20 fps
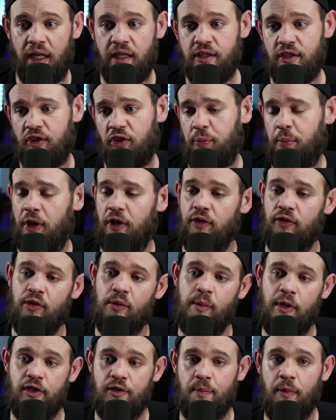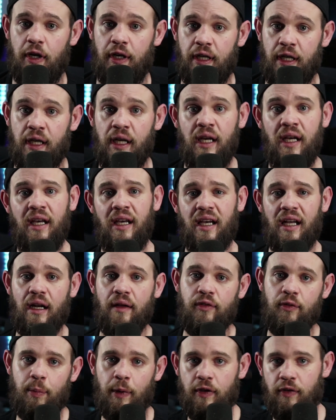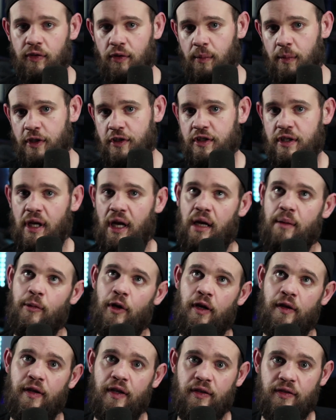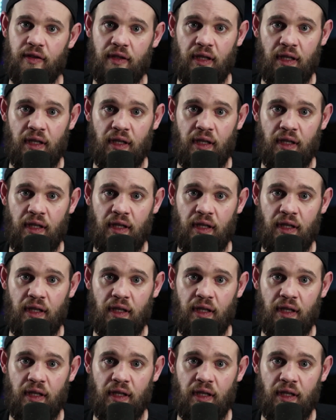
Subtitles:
I just spent so much money, and I've spent so much time on this,